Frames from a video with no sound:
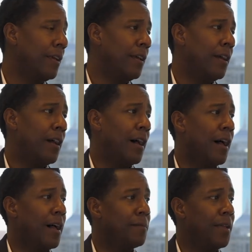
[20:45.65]
Mm-hmm.
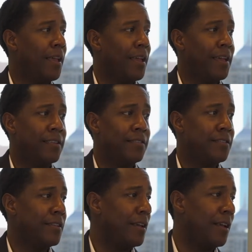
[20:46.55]
Um, and
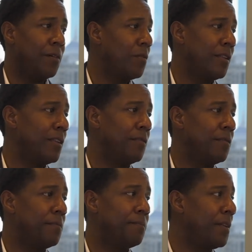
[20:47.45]
I wouldn't
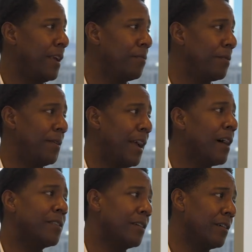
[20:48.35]
have been able to be
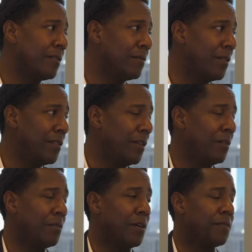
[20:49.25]
out there with
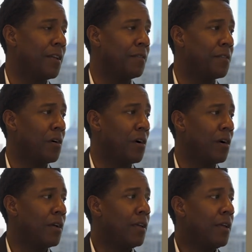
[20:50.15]
you if not for
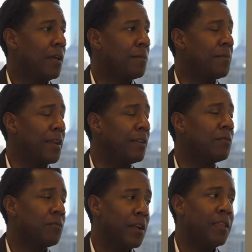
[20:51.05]
her. Mm-hmm. But it
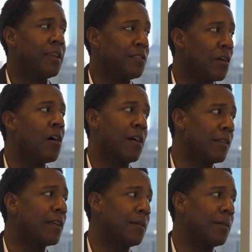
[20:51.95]
really is hard.